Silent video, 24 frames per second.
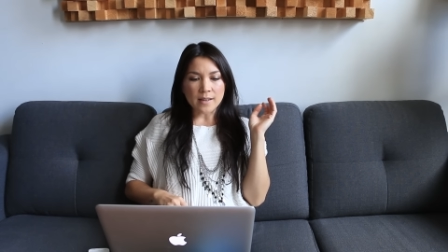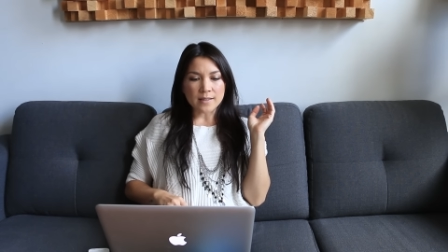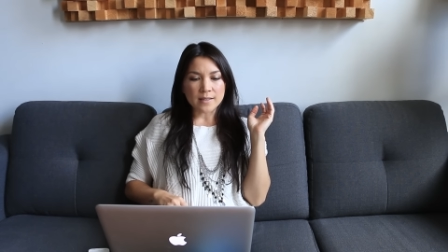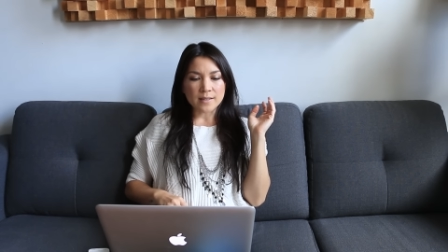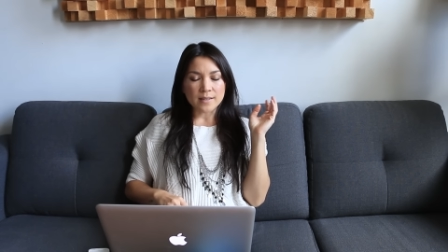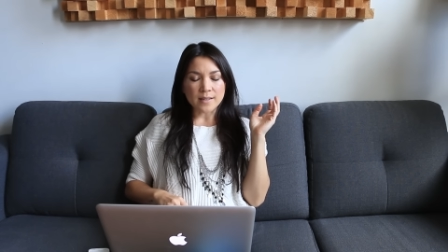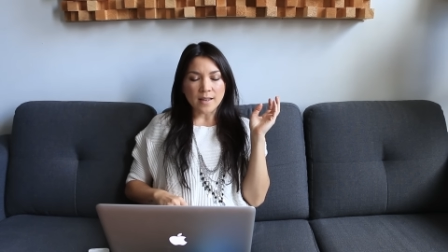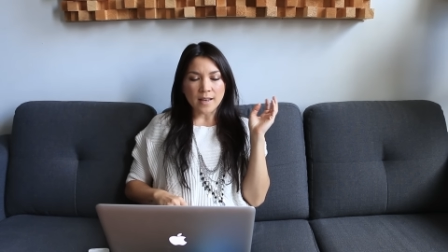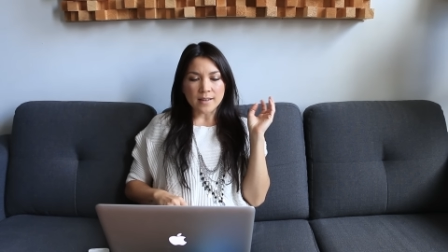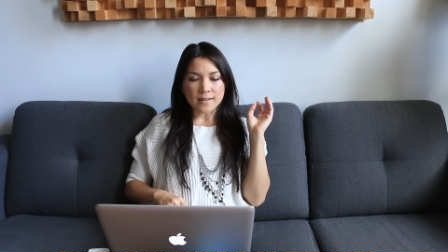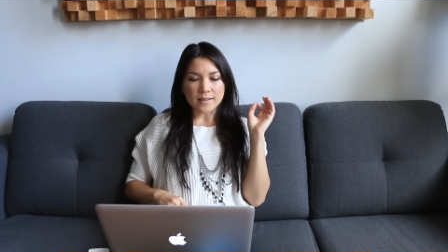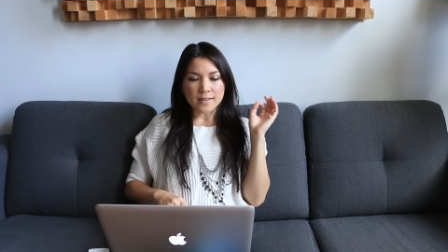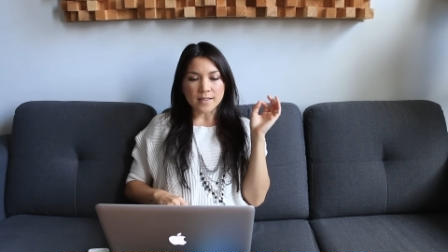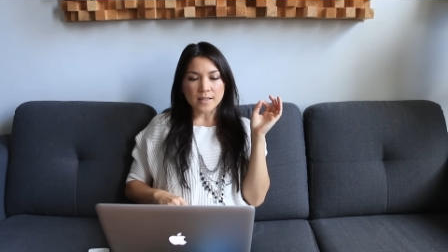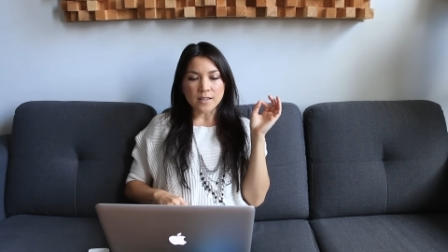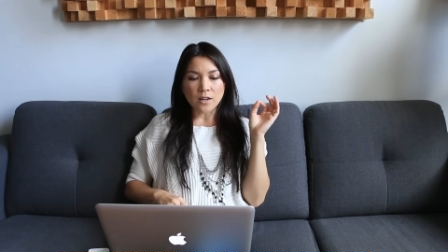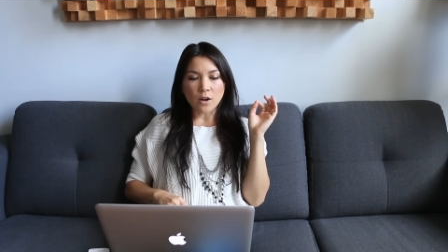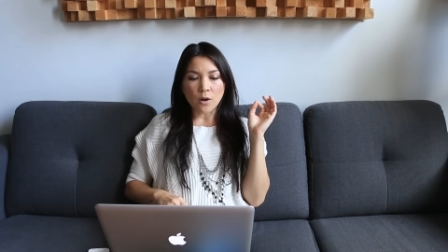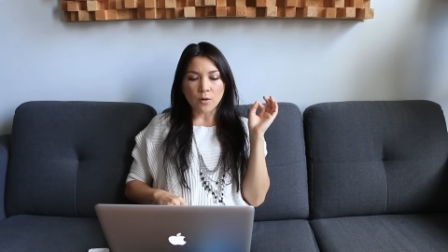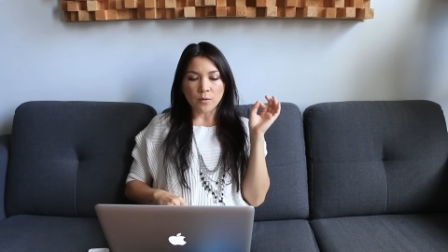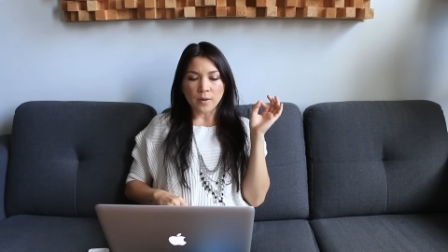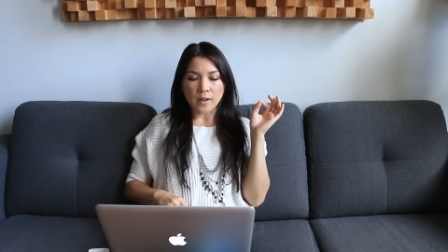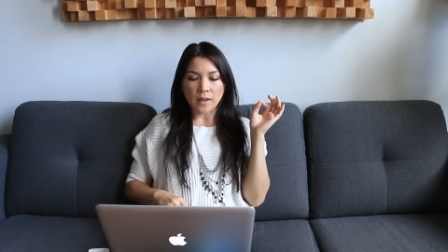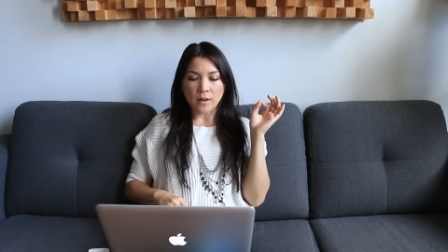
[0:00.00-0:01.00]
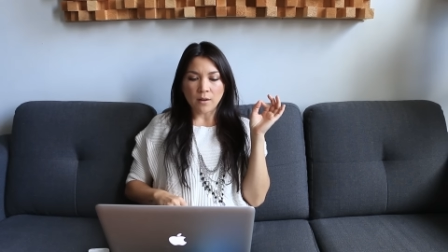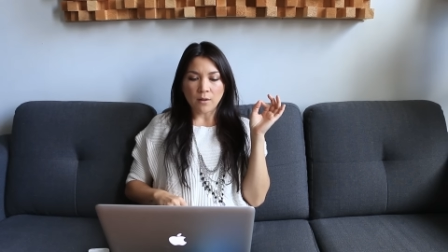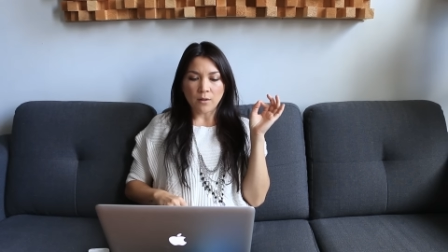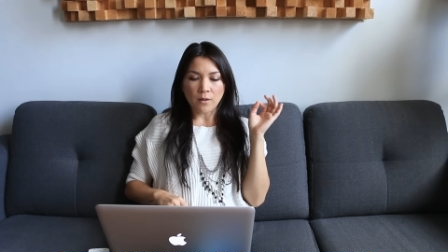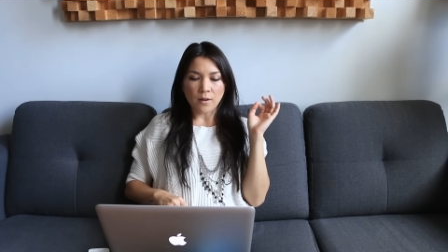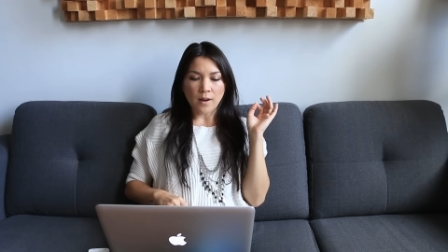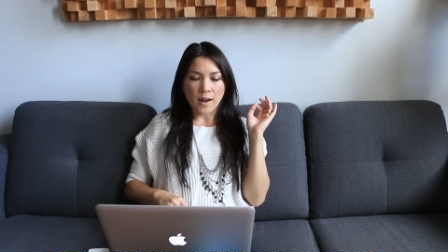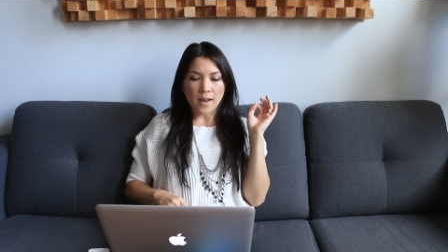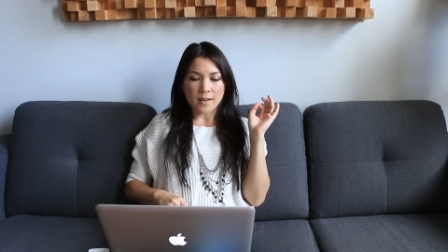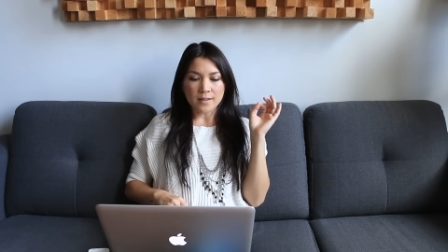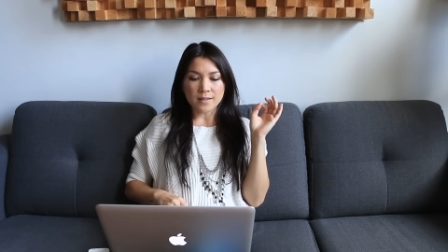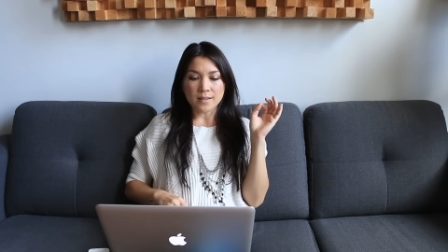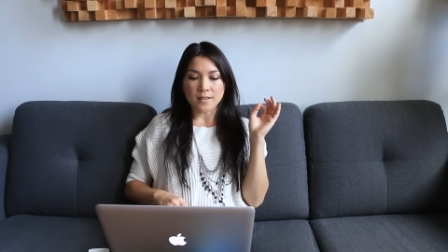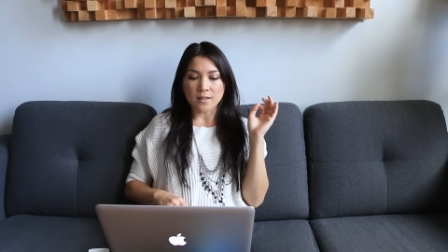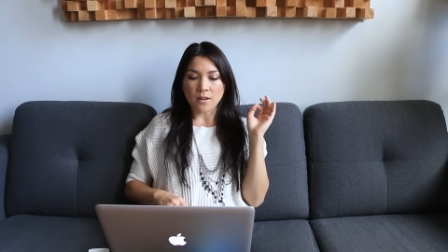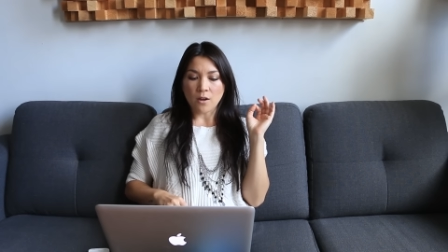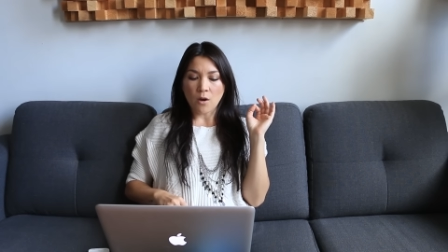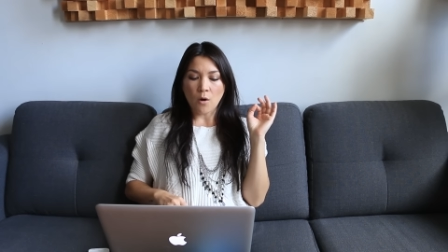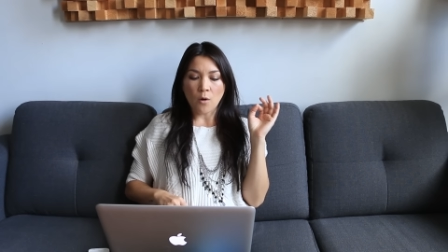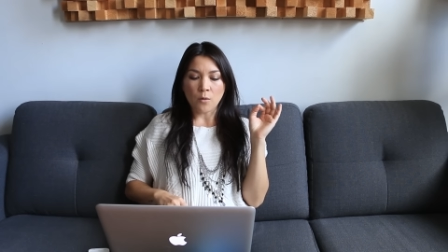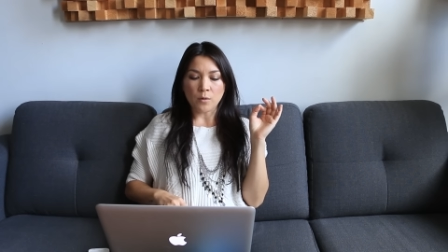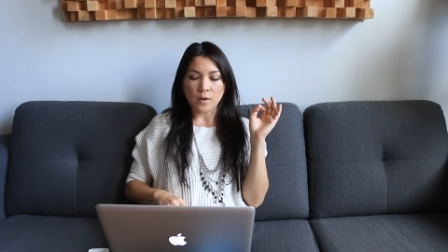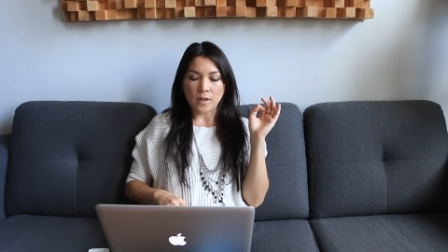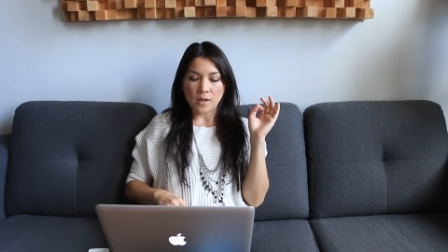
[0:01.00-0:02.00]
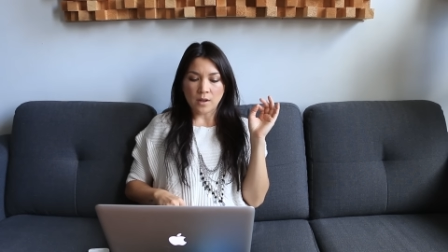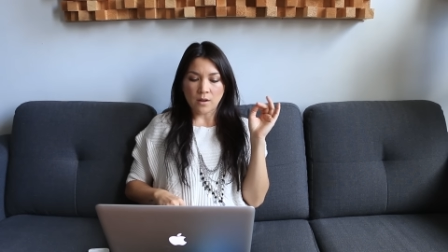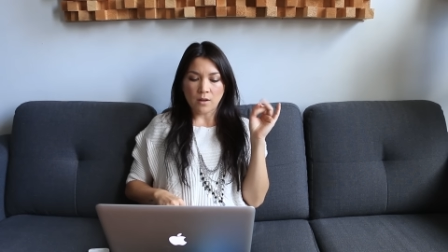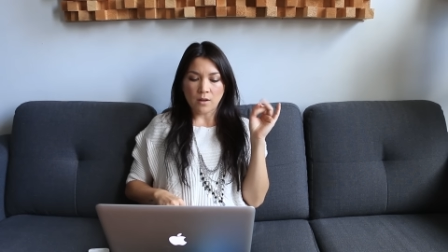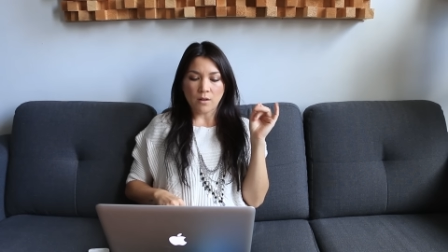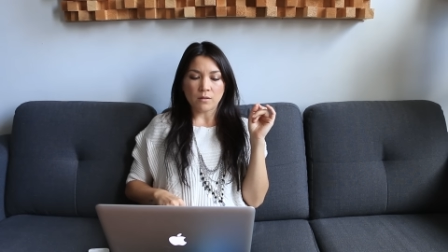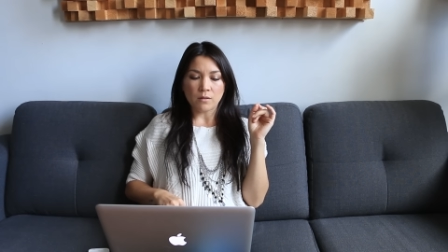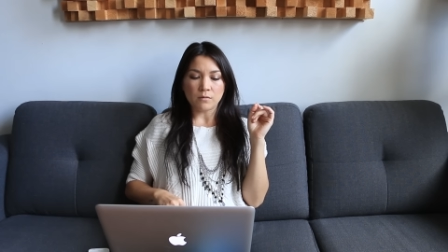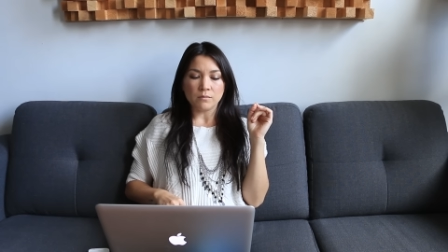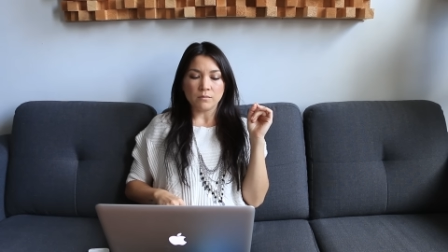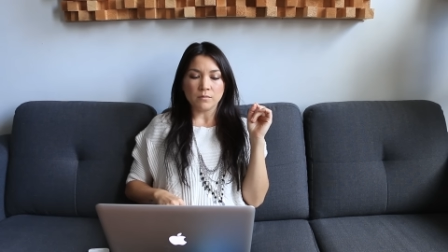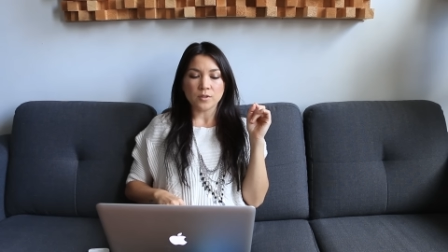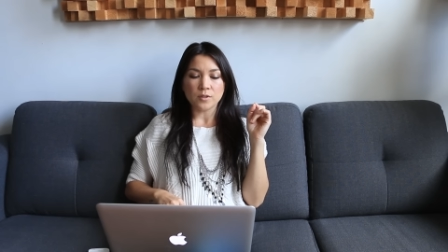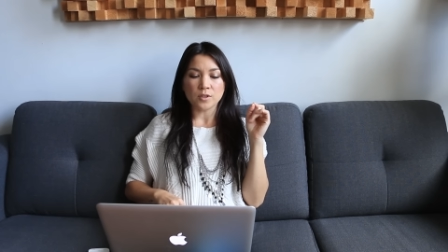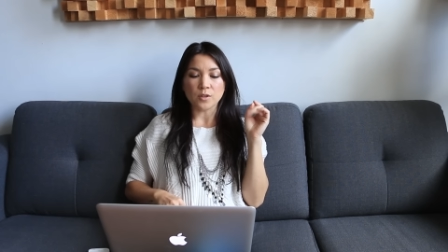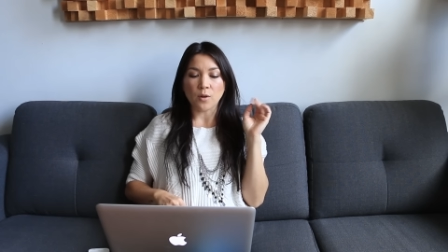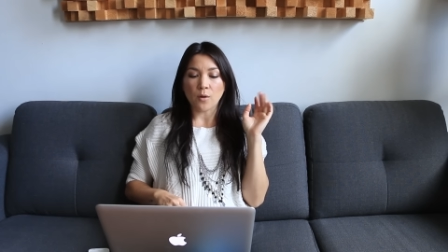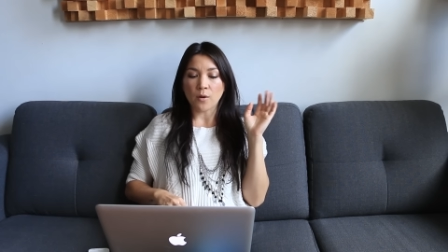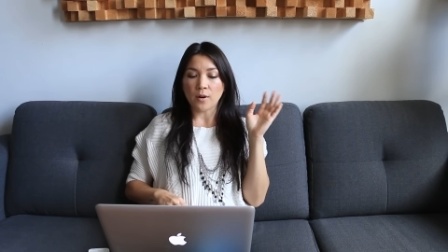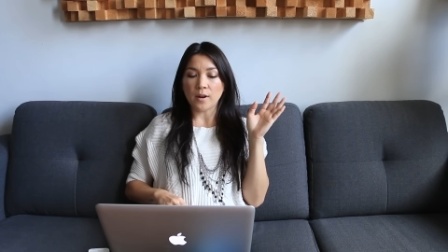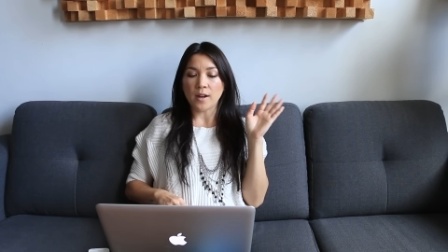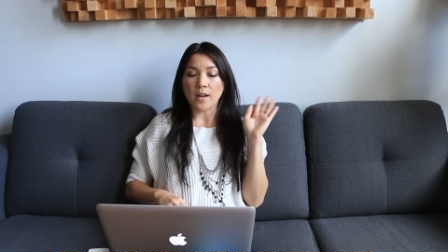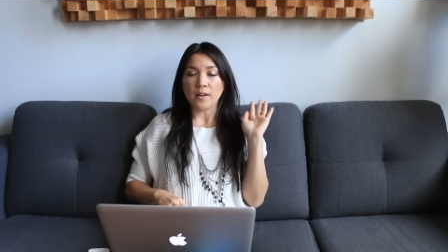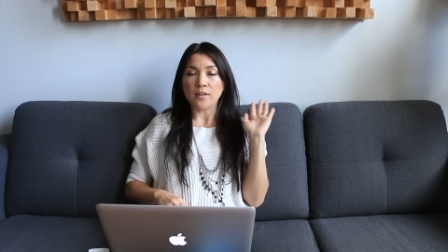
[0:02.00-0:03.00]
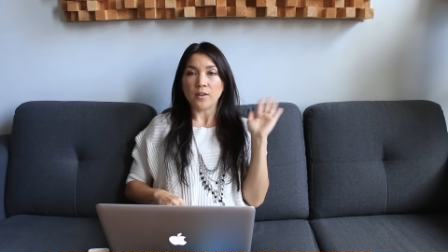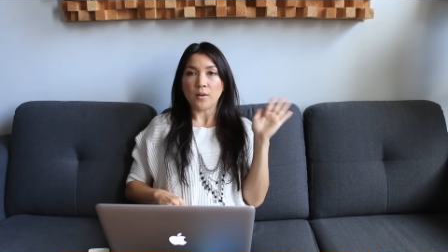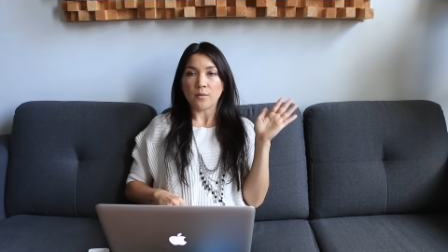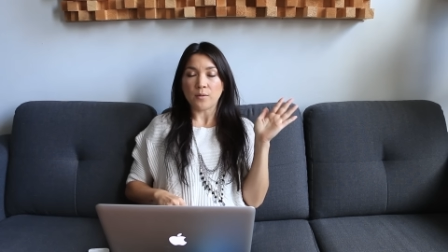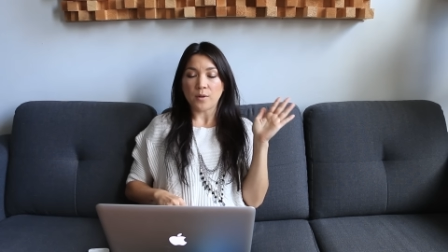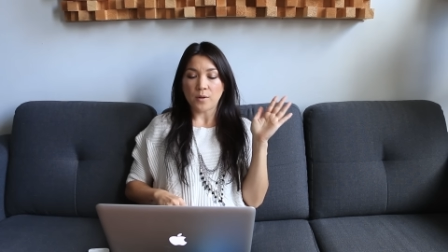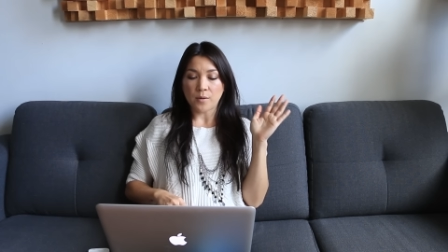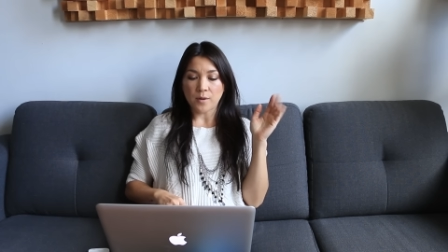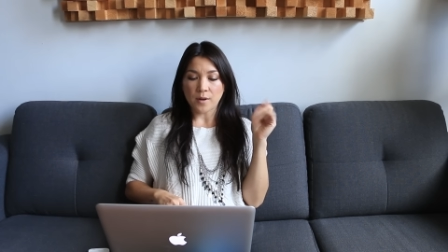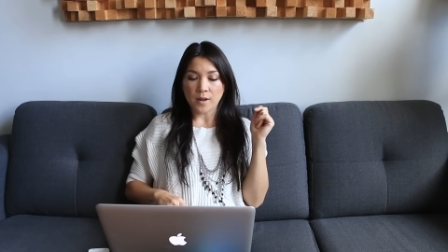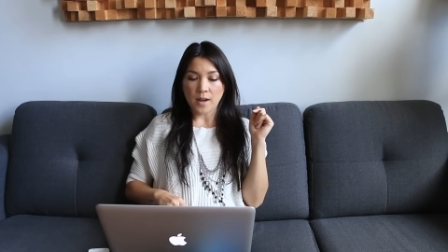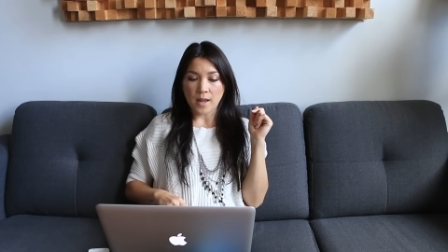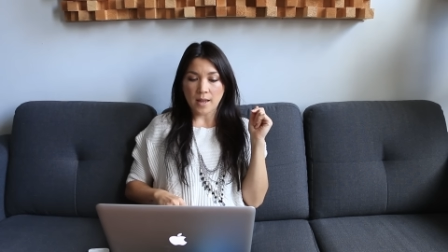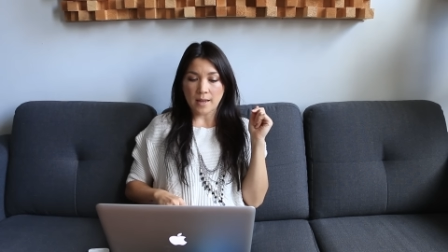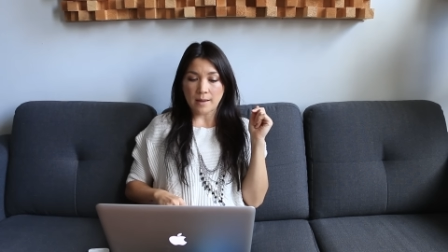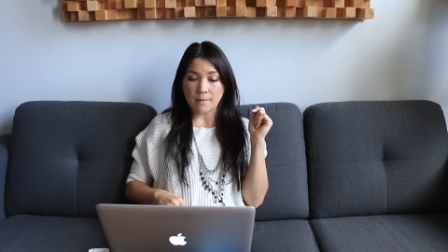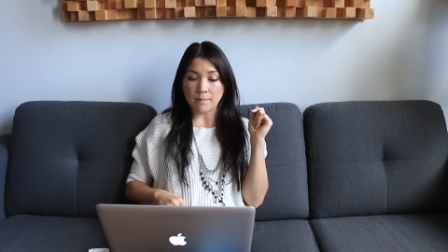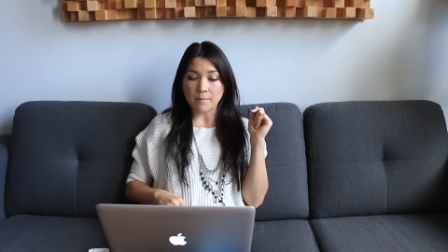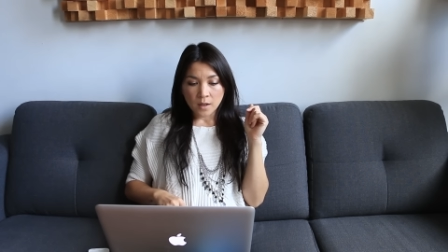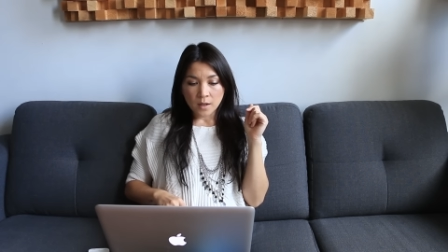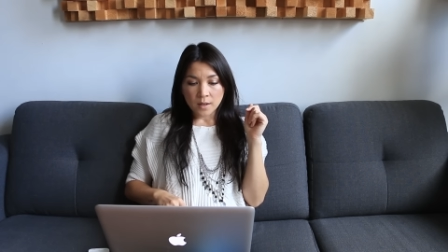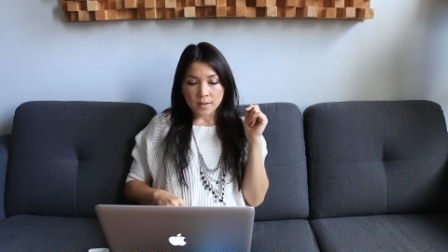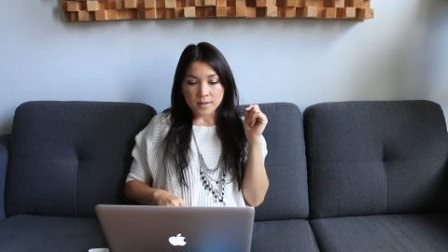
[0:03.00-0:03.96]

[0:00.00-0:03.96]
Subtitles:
Essena O'Neill or Essena O'Neill. Sorry, I don't know her name.